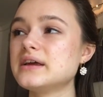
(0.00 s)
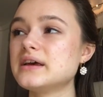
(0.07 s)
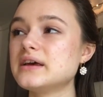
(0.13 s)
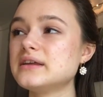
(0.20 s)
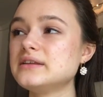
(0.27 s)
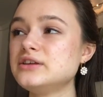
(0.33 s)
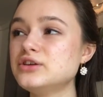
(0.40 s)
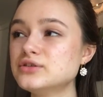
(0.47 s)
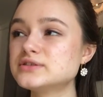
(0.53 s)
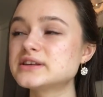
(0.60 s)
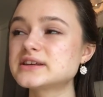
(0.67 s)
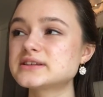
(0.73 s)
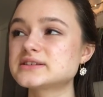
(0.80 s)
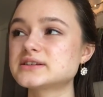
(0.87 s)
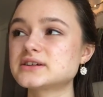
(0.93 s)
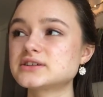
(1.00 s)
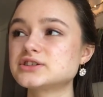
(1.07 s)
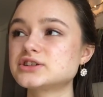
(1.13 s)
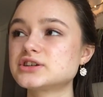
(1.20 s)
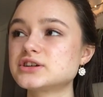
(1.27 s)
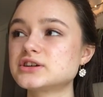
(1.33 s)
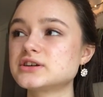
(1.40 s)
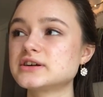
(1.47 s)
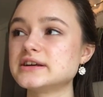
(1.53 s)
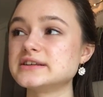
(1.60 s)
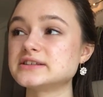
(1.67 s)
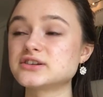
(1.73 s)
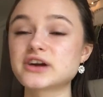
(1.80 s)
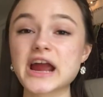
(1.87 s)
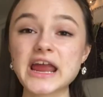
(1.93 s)
using a serger
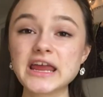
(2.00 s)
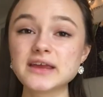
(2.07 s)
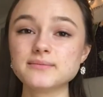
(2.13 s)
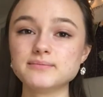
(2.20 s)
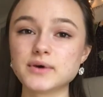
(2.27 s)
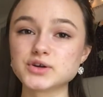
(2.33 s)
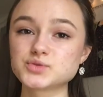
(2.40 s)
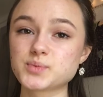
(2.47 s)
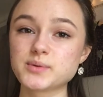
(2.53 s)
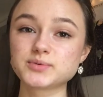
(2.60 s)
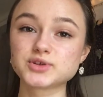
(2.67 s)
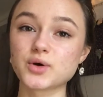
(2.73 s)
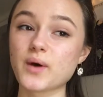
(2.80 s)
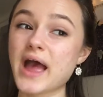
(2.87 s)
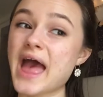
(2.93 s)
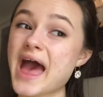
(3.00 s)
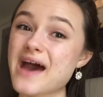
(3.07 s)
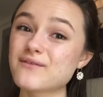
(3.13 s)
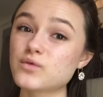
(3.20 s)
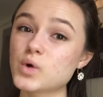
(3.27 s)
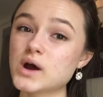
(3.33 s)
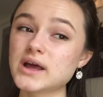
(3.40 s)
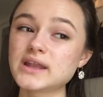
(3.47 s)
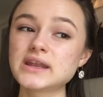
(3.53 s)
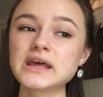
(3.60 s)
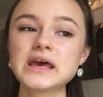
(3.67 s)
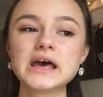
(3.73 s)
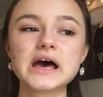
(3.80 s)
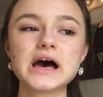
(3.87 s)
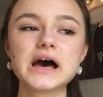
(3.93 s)
is great. Most people don't have one.
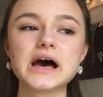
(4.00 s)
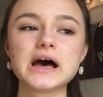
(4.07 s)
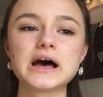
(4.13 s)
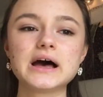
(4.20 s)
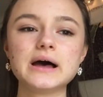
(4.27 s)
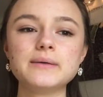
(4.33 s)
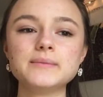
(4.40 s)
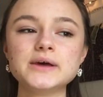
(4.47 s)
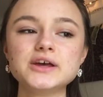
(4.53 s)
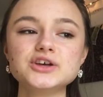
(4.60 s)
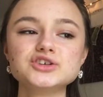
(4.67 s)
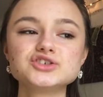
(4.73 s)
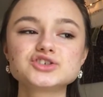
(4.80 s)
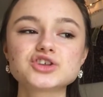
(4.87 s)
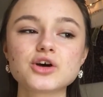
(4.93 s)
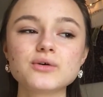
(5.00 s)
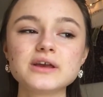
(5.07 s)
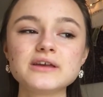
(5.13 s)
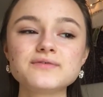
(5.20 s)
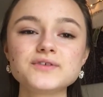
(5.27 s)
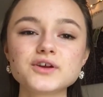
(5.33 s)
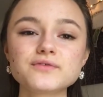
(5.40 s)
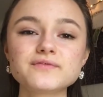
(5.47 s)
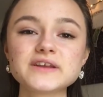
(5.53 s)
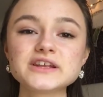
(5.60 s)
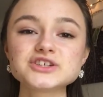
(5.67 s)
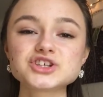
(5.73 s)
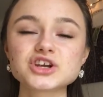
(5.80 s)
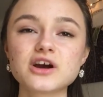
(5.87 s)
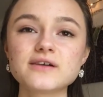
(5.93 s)
So if you're
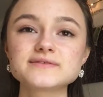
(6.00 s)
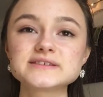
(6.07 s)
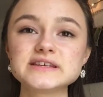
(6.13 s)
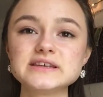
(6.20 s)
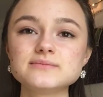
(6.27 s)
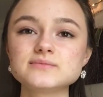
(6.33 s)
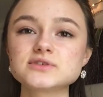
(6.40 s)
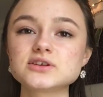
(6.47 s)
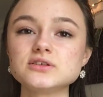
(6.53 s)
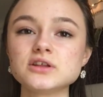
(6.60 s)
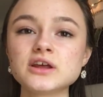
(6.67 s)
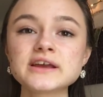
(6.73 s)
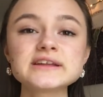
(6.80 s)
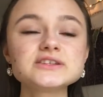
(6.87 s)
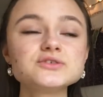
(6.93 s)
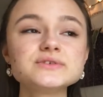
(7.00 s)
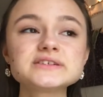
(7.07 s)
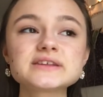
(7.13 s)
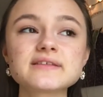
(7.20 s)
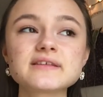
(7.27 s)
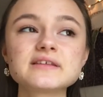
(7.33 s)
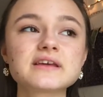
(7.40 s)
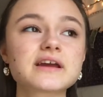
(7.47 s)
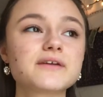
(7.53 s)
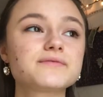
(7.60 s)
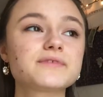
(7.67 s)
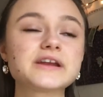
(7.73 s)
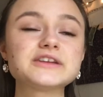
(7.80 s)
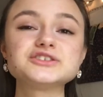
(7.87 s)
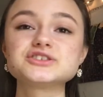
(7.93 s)
finishing off seams, look at doing something like a
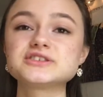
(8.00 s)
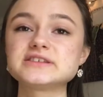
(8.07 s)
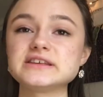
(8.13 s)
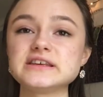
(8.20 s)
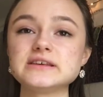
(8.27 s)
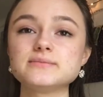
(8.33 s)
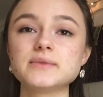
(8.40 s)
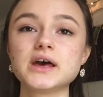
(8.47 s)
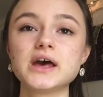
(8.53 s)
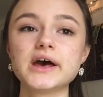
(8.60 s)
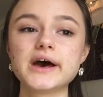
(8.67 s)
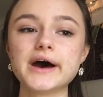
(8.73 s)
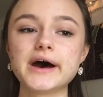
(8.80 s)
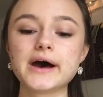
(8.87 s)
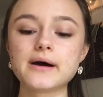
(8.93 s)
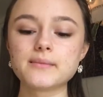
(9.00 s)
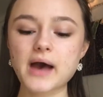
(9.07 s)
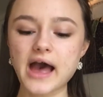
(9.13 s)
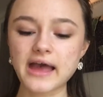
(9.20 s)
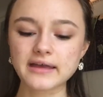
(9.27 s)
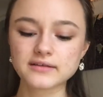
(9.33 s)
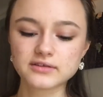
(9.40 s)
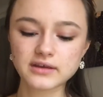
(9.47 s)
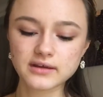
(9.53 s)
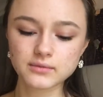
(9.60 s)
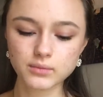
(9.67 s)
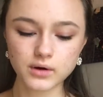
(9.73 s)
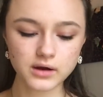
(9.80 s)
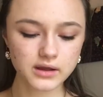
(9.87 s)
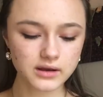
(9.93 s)
French seam. I did
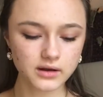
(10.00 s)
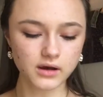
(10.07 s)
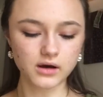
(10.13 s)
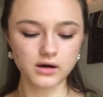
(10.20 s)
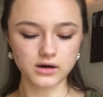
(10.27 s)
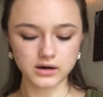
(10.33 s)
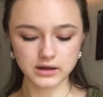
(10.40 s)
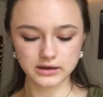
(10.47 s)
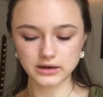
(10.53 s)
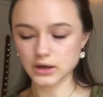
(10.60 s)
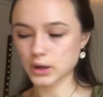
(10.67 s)
one on